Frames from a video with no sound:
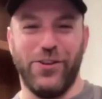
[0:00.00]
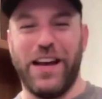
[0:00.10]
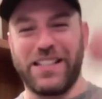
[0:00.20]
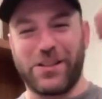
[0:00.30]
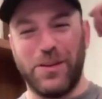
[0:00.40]

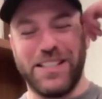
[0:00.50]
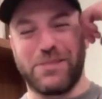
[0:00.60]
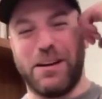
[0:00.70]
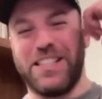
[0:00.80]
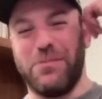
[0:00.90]
dude, that sweet and
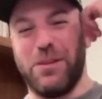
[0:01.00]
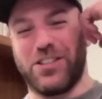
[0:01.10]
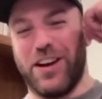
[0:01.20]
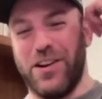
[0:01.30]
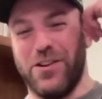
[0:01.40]
spicy
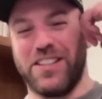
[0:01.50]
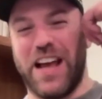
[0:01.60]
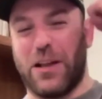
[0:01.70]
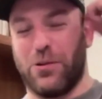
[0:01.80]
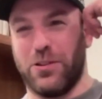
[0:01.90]
mustard, I know
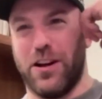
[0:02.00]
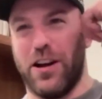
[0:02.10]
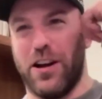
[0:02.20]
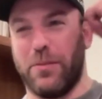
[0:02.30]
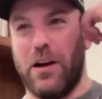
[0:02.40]
exactly what you're
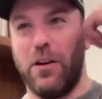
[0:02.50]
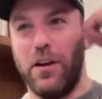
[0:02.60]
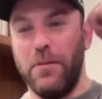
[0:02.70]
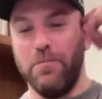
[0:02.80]
talking about.